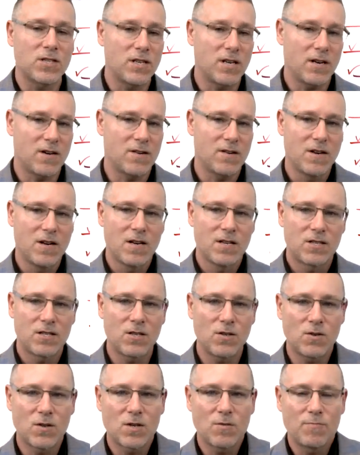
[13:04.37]
here
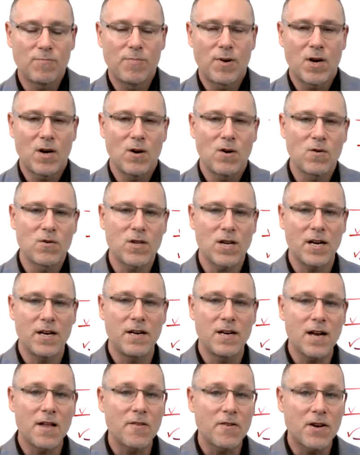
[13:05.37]
to compose
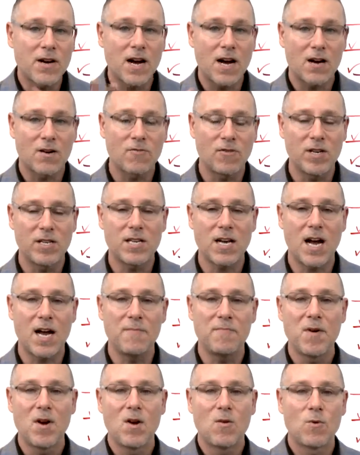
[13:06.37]
another concrete
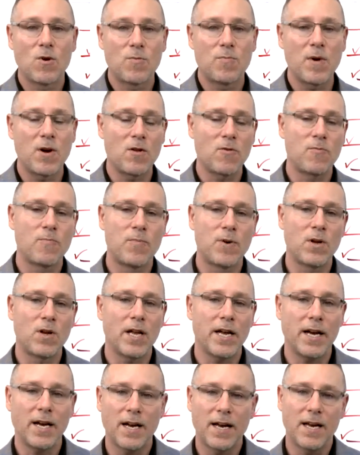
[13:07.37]
type with both
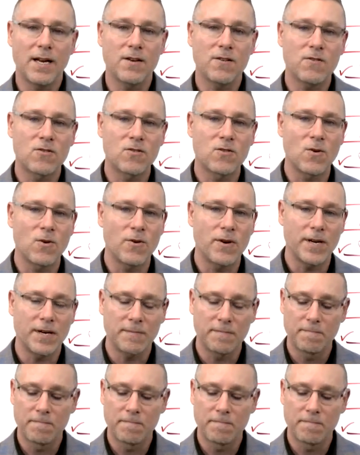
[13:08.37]
pulling and storing.